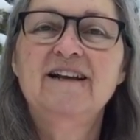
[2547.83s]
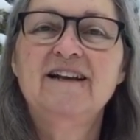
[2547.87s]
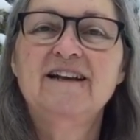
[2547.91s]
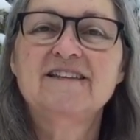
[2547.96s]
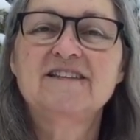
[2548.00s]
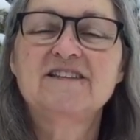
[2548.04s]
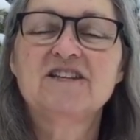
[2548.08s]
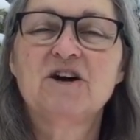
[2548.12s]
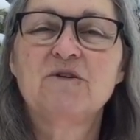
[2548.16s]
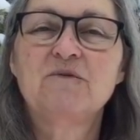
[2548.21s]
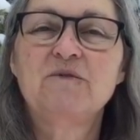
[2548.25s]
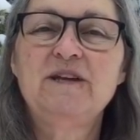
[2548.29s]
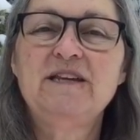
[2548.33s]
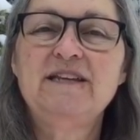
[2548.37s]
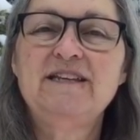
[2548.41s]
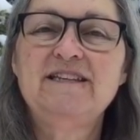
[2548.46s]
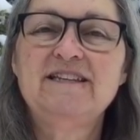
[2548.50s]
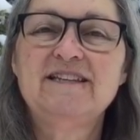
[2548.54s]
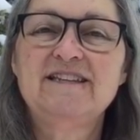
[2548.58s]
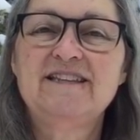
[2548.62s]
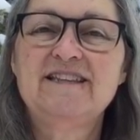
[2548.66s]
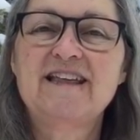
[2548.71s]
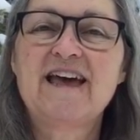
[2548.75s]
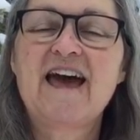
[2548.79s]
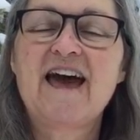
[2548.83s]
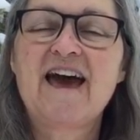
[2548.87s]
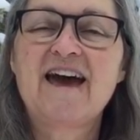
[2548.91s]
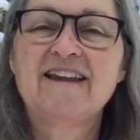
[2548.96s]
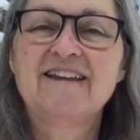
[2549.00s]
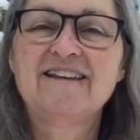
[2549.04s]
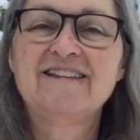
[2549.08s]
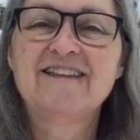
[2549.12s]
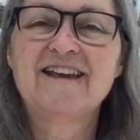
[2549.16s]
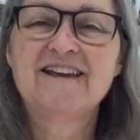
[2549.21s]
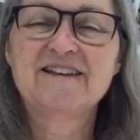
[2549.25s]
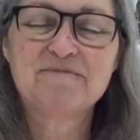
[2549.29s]
And so we did
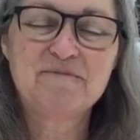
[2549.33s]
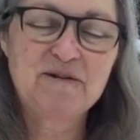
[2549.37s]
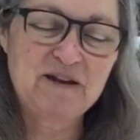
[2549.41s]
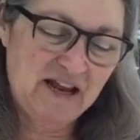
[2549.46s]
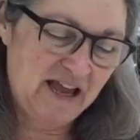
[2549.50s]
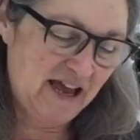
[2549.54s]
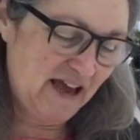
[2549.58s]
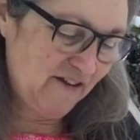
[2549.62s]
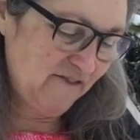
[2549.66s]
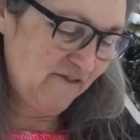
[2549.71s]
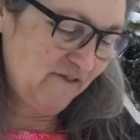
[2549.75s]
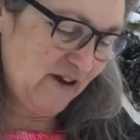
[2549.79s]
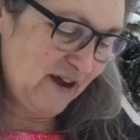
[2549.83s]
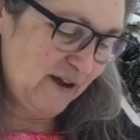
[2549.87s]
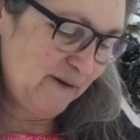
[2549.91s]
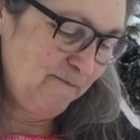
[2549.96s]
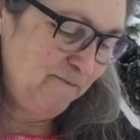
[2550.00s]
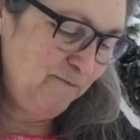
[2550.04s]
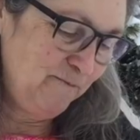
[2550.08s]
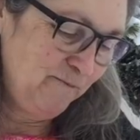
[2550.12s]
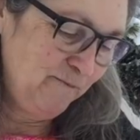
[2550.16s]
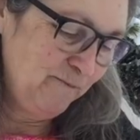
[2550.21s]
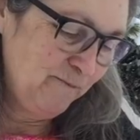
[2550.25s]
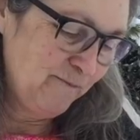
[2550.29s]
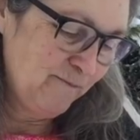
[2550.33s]
that, and that's been kind of fun.